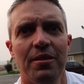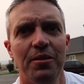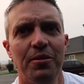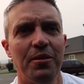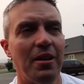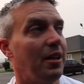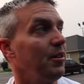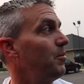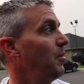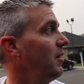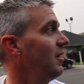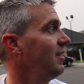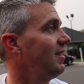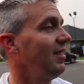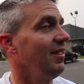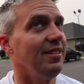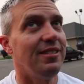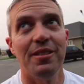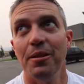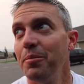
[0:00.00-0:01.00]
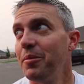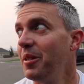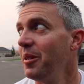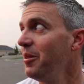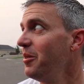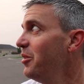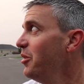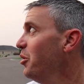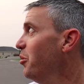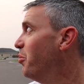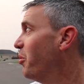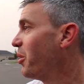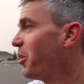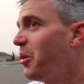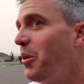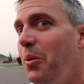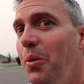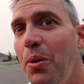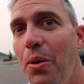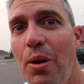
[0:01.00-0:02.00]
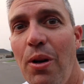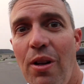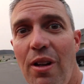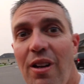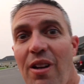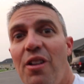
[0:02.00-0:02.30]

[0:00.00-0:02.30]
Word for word: you guys want to see something super cool?